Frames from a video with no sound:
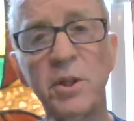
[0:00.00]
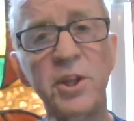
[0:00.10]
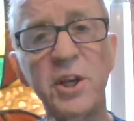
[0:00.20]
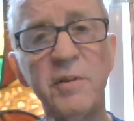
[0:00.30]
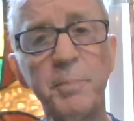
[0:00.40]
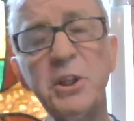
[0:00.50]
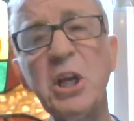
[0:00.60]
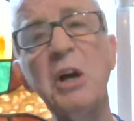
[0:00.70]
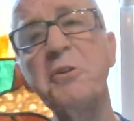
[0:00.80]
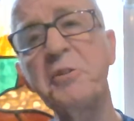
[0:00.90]
thief. But
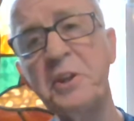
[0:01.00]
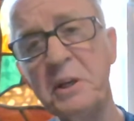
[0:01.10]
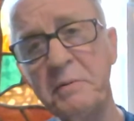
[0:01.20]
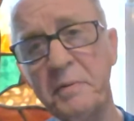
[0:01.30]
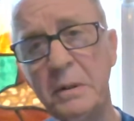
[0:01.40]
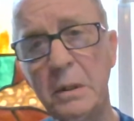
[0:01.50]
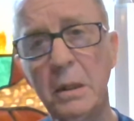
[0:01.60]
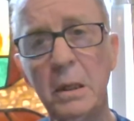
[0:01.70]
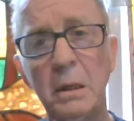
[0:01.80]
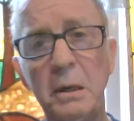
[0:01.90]
the other thief,
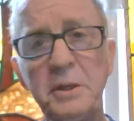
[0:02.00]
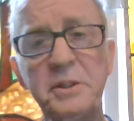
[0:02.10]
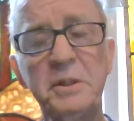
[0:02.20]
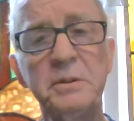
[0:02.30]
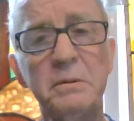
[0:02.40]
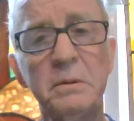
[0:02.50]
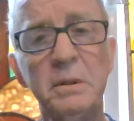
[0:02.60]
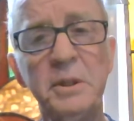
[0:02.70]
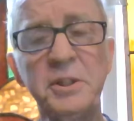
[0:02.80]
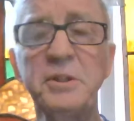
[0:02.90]
he says,
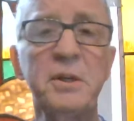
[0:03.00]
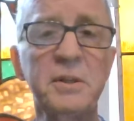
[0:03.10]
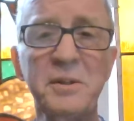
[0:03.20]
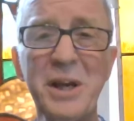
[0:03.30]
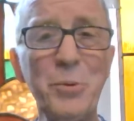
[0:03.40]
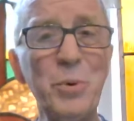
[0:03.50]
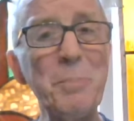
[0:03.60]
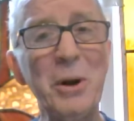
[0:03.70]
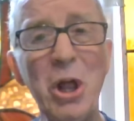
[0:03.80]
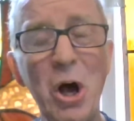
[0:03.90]
hey,
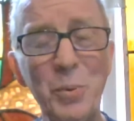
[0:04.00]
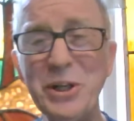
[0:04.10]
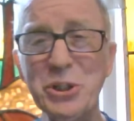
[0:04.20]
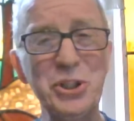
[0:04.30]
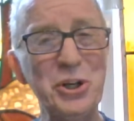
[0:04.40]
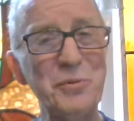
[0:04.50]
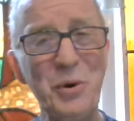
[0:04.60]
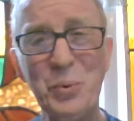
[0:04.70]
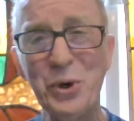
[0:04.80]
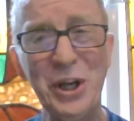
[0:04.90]
we deserve
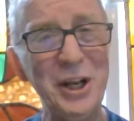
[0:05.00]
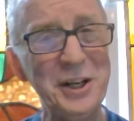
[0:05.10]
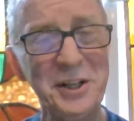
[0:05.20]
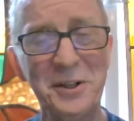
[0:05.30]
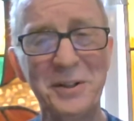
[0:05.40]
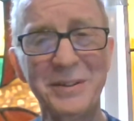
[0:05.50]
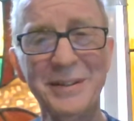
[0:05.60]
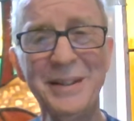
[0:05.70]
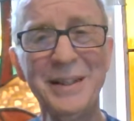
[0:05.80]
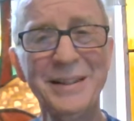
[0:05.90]
what we're getting here.
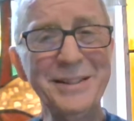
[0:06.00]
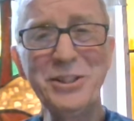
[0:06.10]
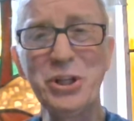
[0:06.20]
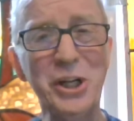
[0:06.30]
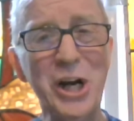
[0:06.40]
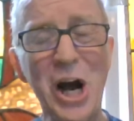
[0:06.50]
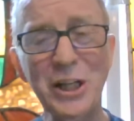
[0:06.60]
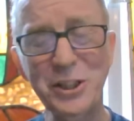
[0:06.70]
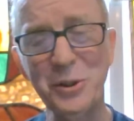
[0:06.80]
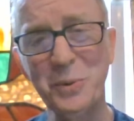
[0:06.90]
This is our
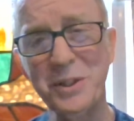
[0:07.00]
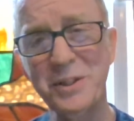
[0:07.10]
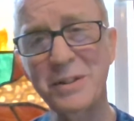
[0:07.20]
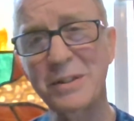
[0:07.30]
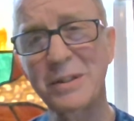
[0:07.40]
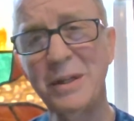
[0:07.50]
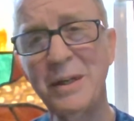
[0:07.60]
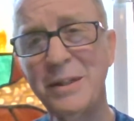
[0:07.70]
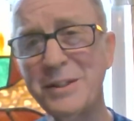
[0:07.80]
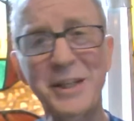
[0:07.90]
consequences.
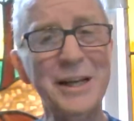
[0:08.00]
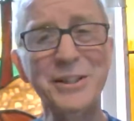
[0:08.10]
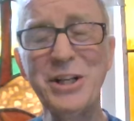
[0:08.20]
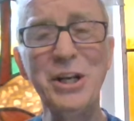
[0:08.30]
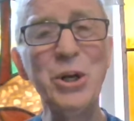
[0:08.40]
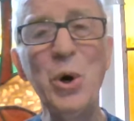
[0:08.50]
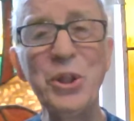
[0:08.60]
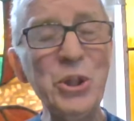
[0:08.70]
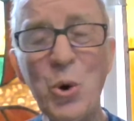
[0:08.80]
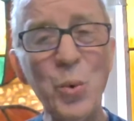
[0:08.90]
This guy's done
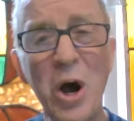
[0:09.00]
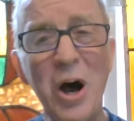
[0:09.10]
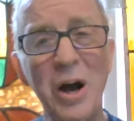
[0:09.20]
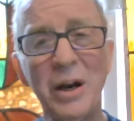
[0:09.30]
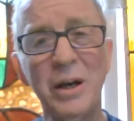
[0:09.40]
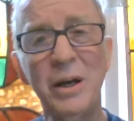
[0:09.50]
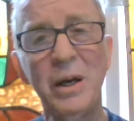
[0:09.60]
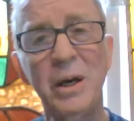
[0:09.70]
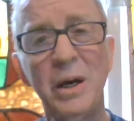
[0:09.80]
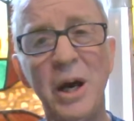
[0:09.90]
no wrong.
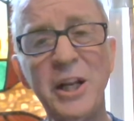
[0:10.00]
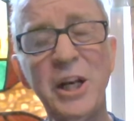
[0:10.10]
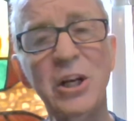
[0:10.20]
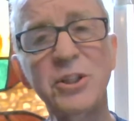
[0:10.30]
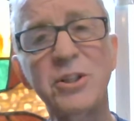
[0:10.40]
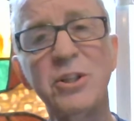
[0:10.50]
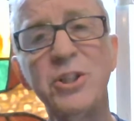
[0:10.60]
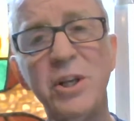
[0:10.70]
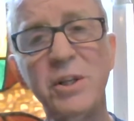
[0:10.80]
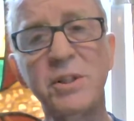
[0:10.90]
And he looks to
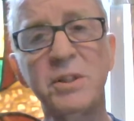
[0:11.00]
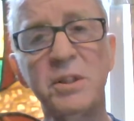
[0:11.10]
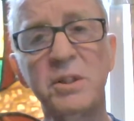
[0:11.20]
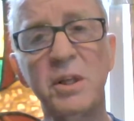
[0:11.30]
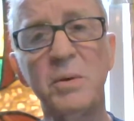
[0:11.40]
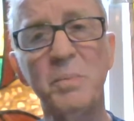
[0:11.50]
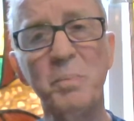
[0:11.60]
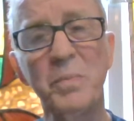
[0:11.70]
Jesus and said,